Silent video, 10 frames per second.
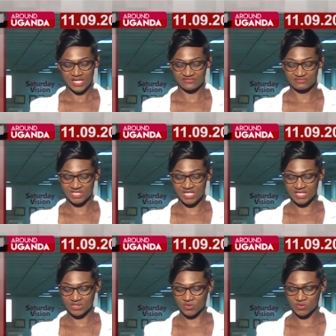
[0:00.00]
have been
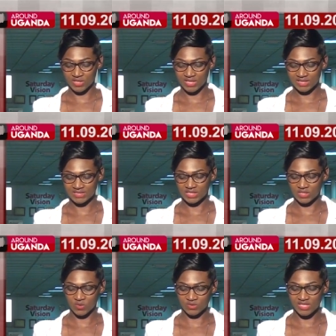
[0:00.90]
undergoing
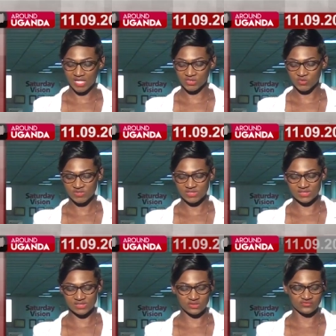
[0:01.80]
clinical
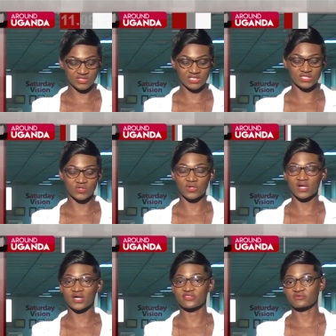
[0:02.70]
diagnosis of
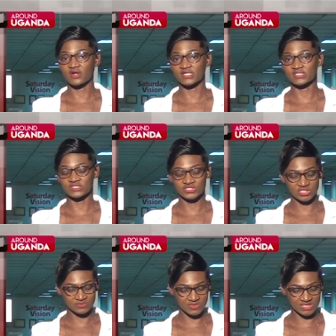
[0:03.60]
clinical anthrax
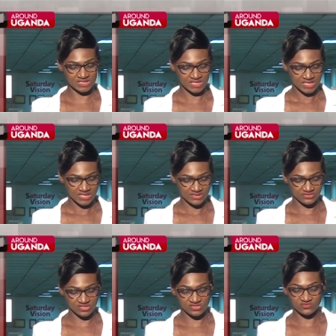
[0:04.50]
treatment.
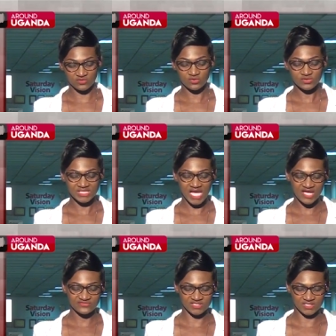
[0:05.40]
This follows
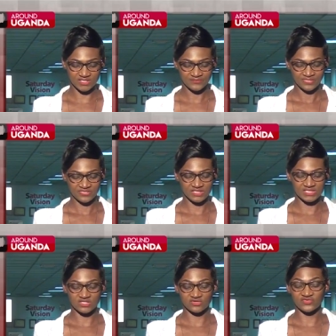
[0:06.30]
after the
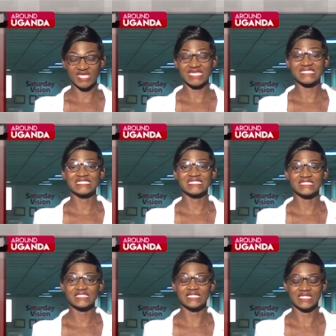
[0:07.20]
death of
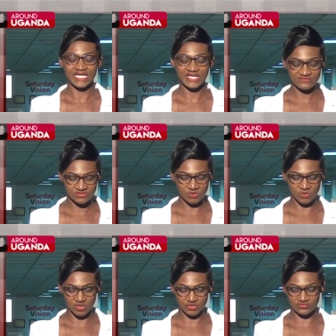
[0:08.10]
18
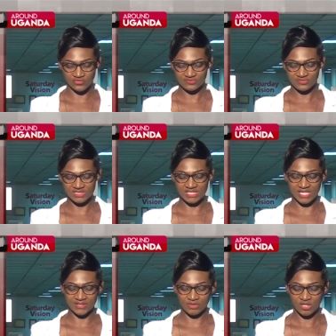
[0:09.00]
livestock from the
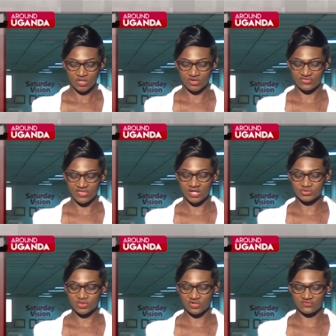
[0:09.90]
time of the
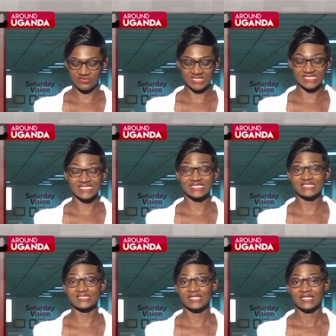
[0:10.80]
outbreak of the disease